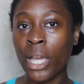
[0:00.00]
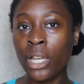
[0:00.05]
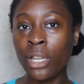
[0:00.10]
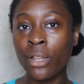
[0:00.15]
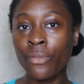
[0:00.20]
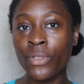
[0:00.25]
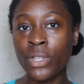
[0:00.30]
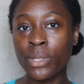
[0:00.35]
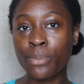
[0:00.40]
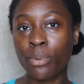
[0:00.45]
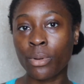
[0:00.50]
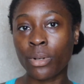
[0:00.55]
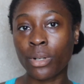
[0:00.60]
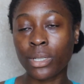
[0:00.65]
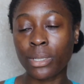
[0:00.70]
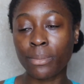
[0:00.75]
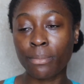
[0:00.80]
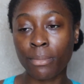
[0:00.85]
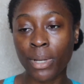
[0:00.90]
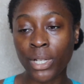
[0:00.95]
any of these
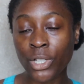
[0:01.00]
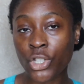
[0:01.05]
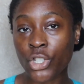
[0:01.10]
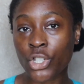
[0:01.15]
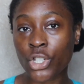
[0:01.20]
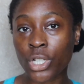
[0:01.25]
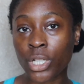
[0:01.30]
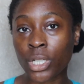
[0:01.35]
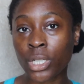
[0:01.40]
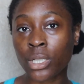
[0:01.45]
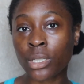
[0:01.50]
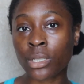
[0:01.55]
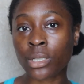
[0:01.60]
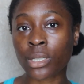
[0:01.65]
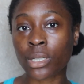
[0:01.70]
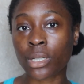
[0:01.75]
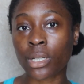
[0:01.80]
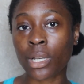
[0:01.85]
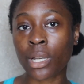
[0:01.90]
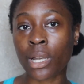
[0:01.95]
products
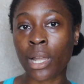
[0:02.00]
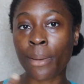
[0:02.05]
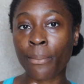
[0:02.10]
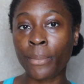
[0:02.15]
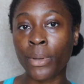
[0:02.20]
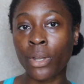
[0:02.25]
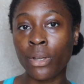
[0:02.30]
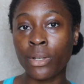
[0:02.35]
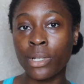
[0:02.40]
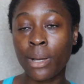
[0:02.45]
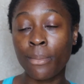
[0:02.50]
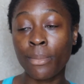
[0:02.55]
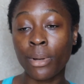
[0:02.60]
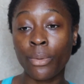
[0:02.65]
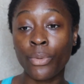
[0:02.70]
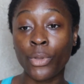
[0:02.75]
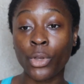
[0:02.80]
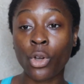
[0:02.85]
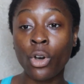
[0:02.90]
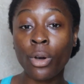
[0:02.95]
mentioned, let me know down
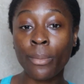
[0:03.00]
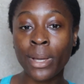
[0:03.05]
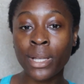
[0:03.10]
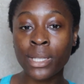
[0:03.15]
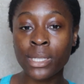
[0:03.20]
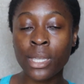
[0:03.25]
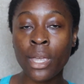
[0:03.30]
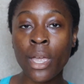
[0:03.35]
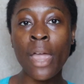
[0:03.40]
below in the comments.